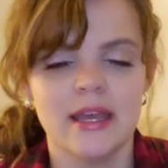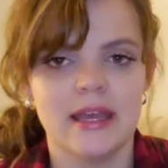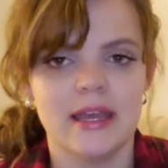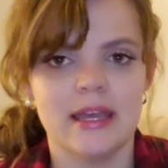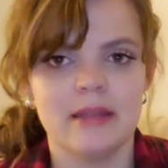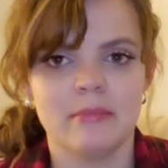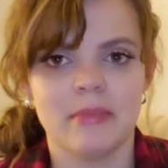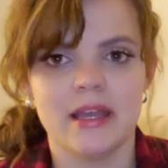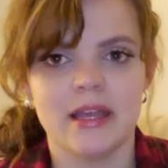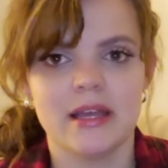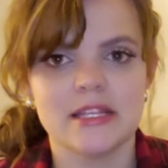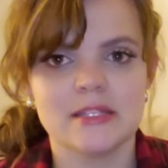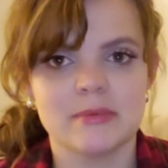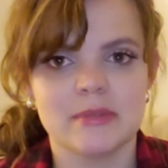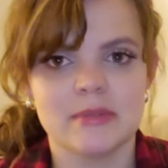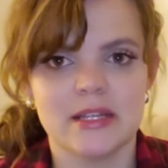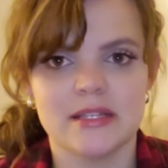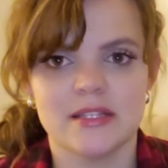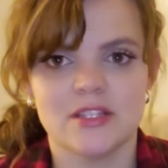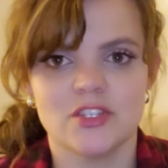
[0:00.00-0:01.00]
In my
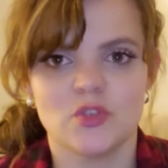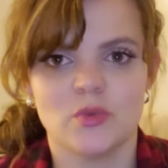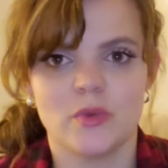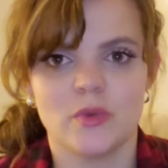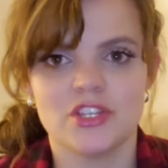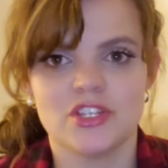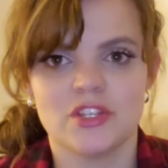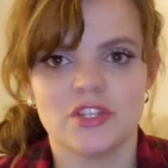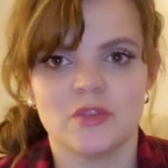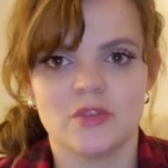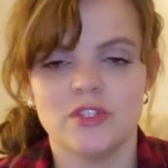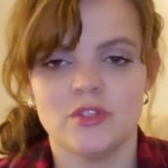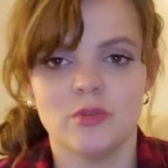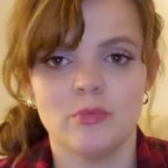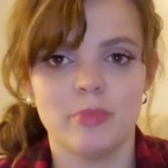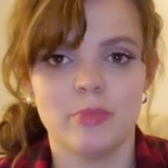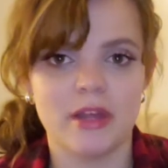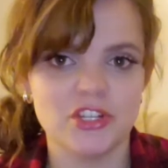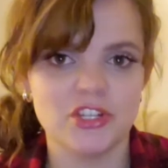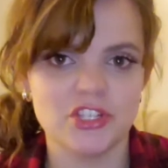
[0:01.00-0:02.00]
husband and I situation, we do
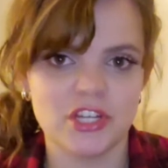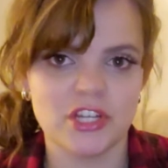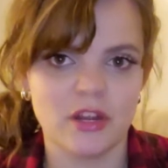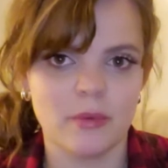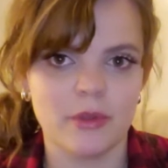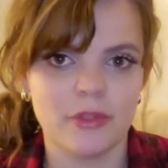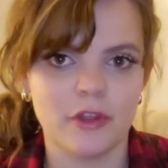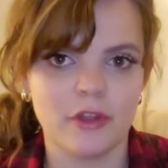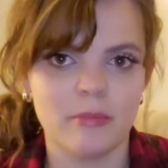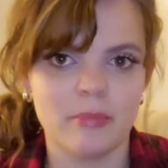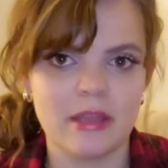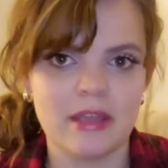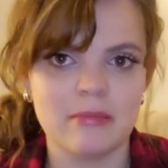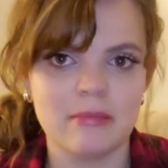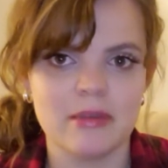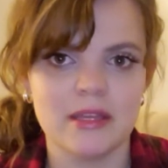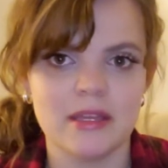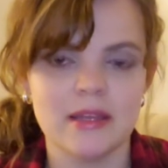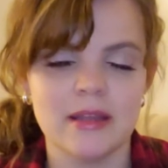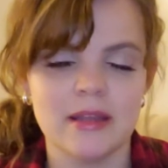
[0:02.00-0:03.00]
bed share with our
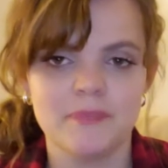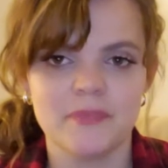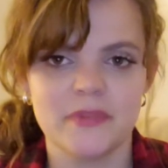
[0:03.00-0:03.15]
baby.